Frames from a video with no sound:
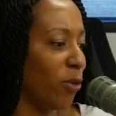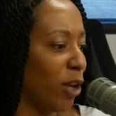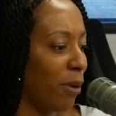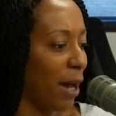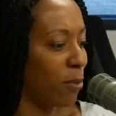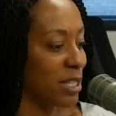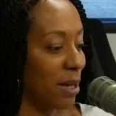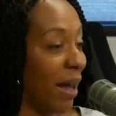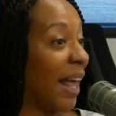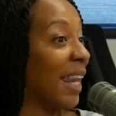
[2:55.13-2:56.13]
the only black person
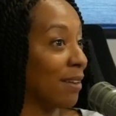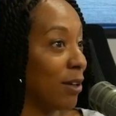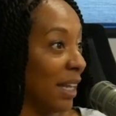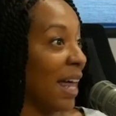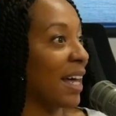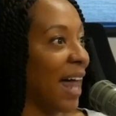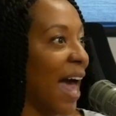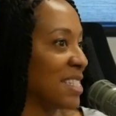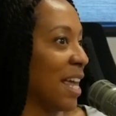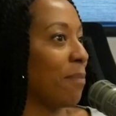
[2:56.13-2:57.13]
in my
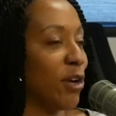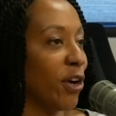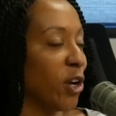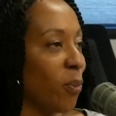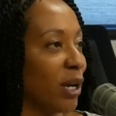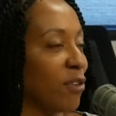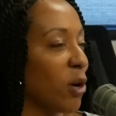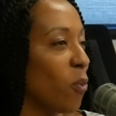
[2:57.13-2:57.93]
class that period or whatever,